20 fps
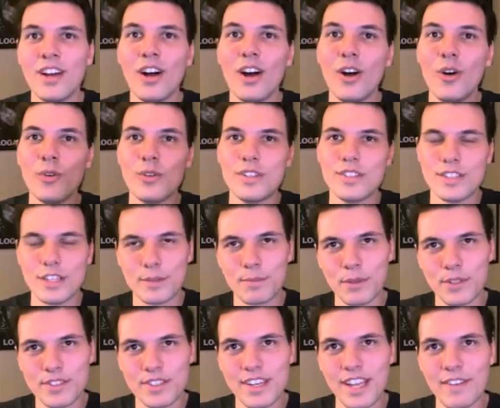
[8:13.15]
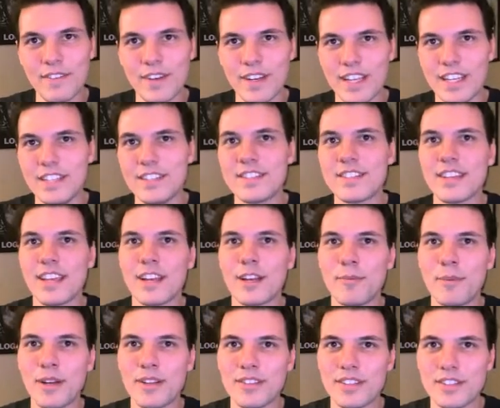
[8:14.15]
oh, does this person have an insight
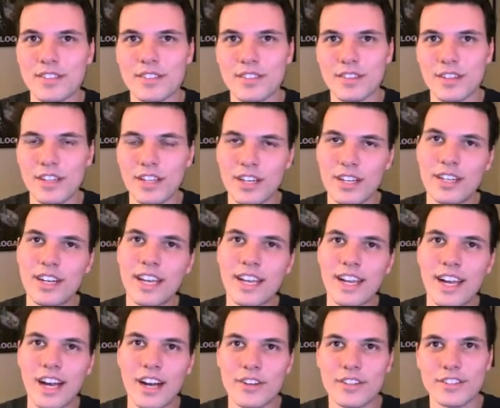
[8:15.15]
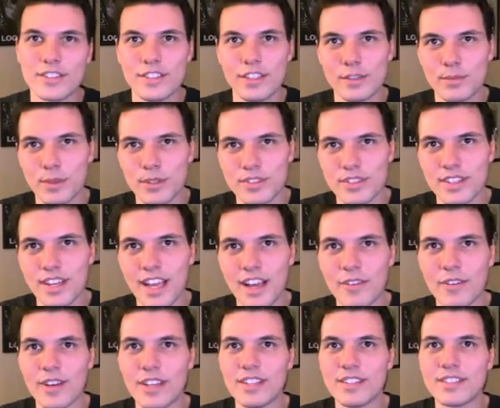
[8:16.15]
about this gun I got, or does this person
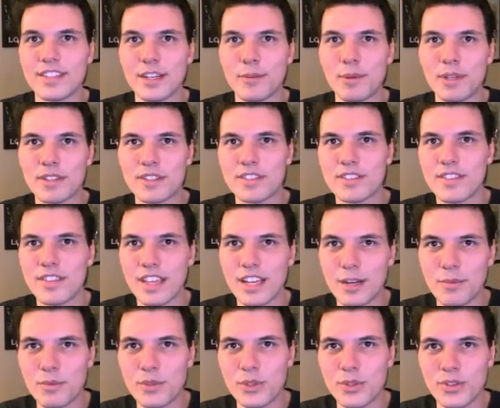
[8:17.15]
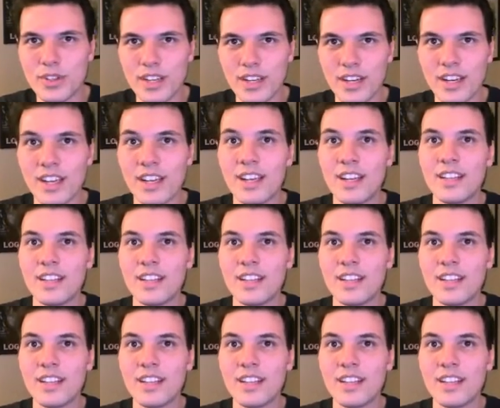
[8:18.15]
have an insight about this thing I'm doing?